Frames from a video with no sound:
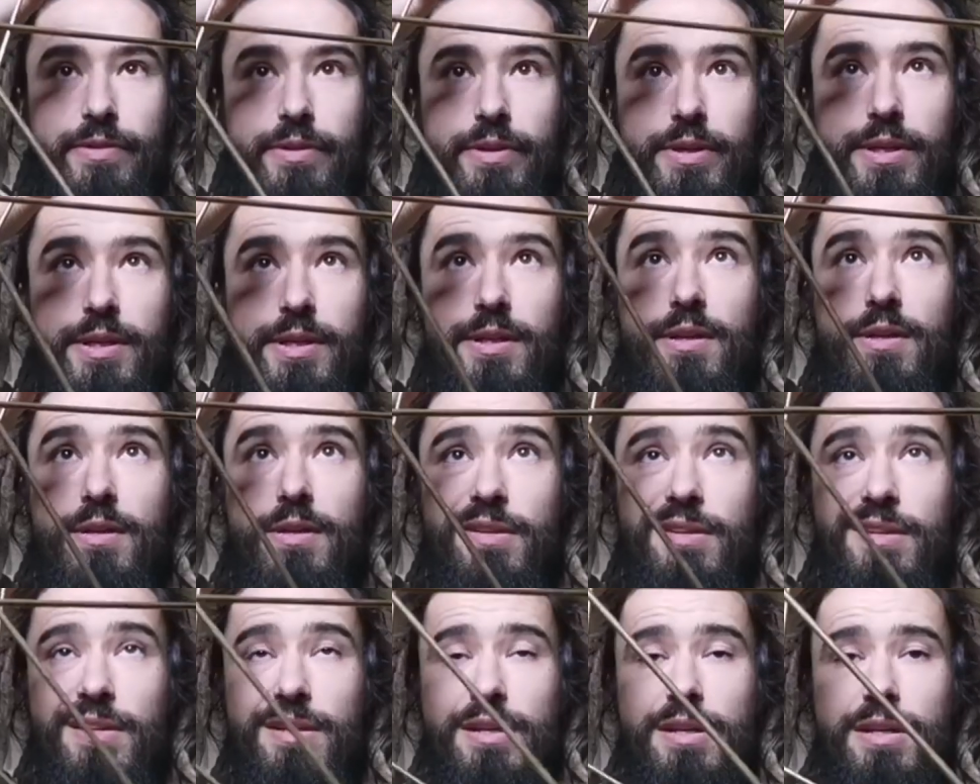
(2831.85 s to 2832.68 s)
And
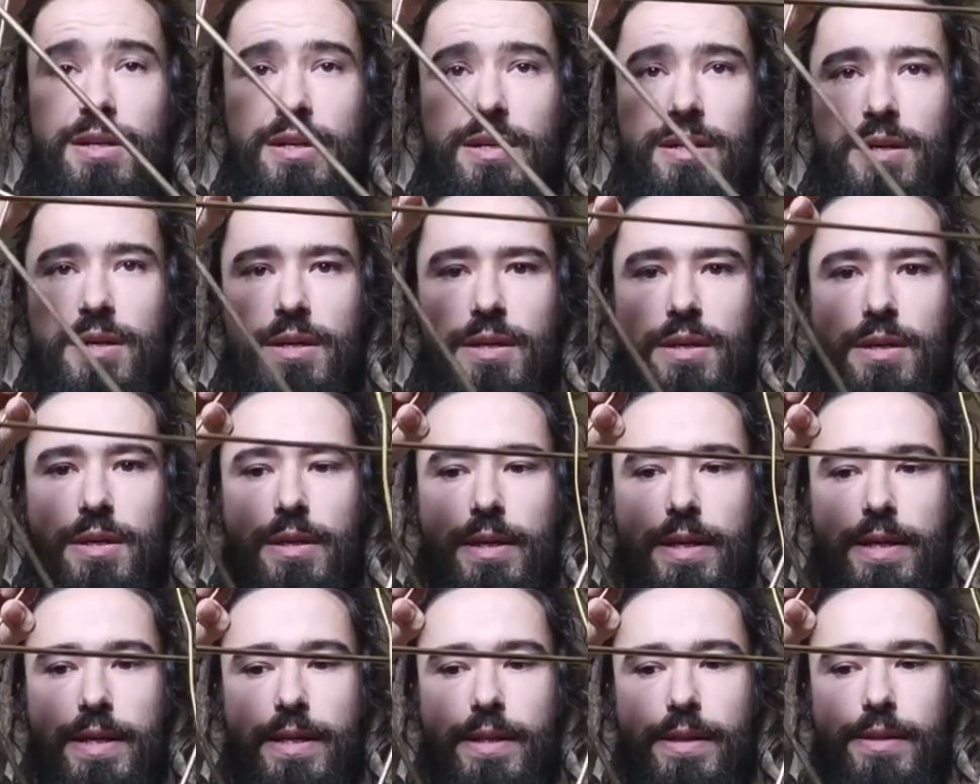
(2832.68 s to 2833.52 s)
on the three
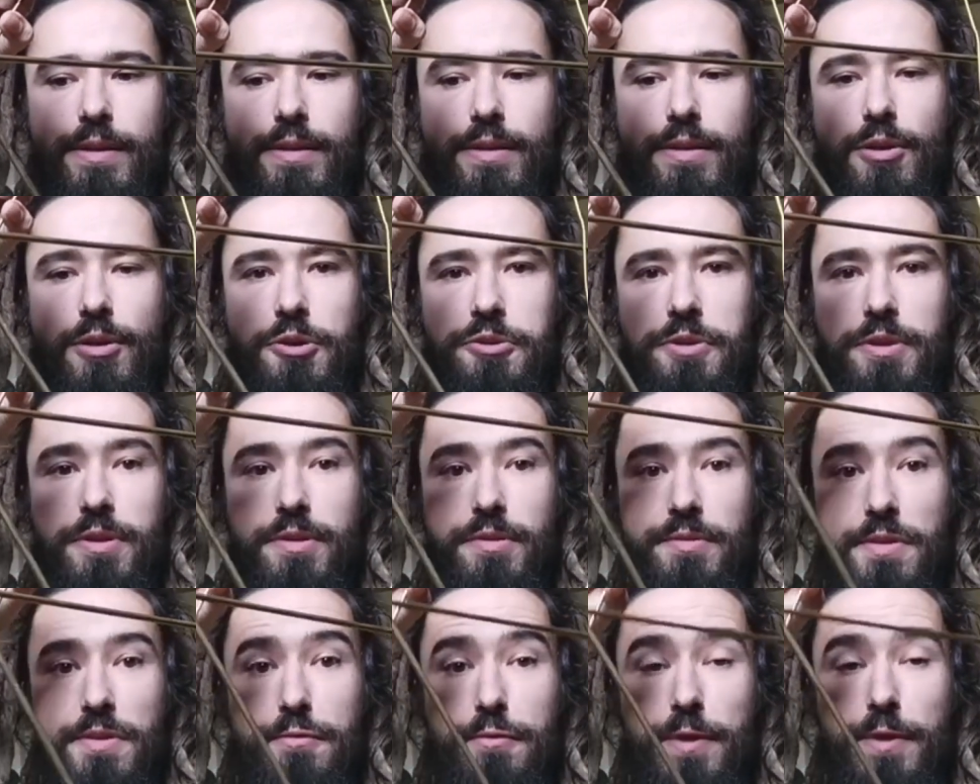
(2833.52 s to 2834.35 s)
corners of that
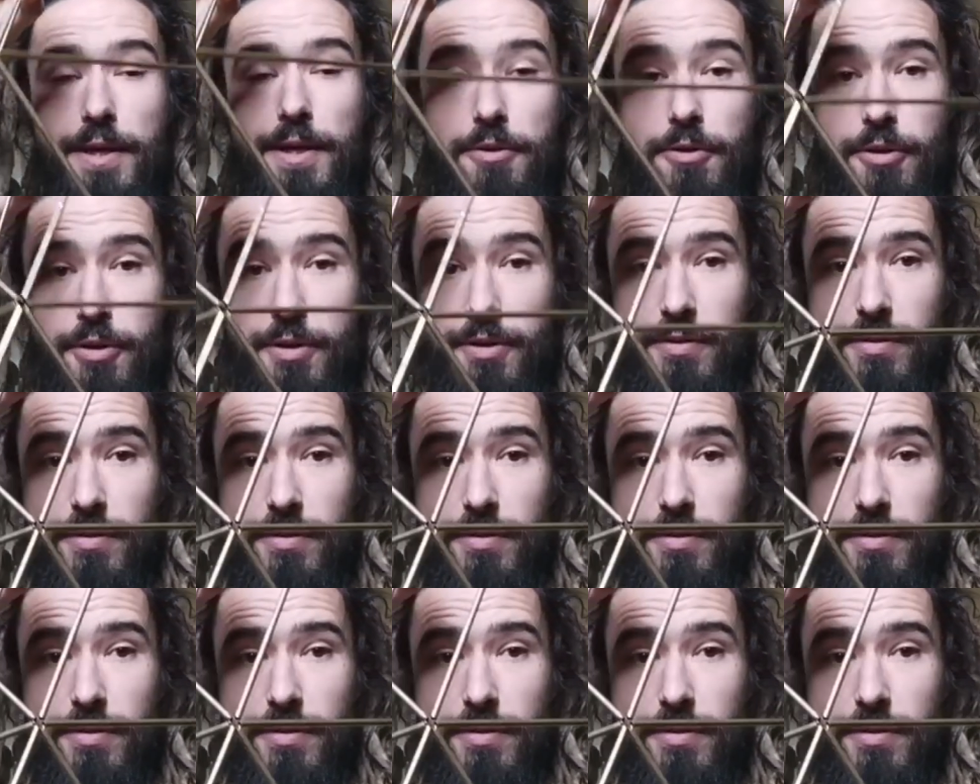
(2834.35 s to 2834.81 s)
big one